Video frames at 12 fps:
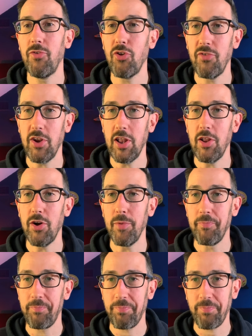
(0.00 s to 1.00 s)
So I've done a lot
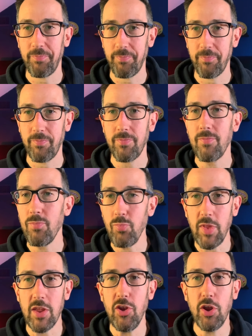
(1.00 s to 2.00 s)

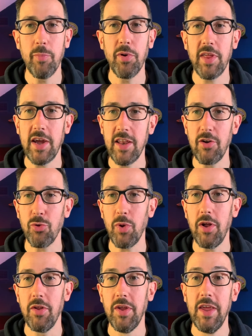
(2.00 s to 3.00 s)
you can put that in there as
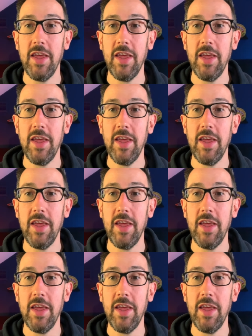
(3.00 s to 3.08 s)
well.